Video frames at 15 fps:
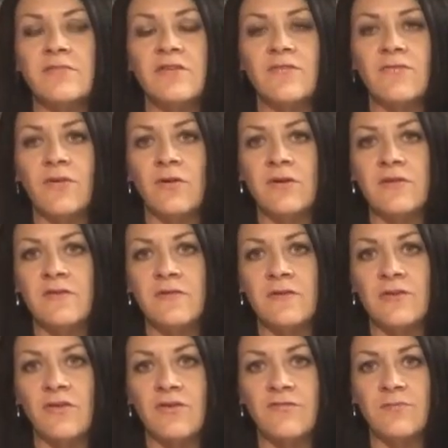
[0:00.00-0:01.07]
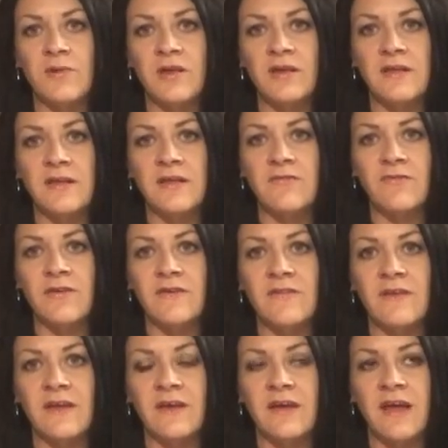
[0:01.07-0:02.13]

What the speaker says: device that I've been given that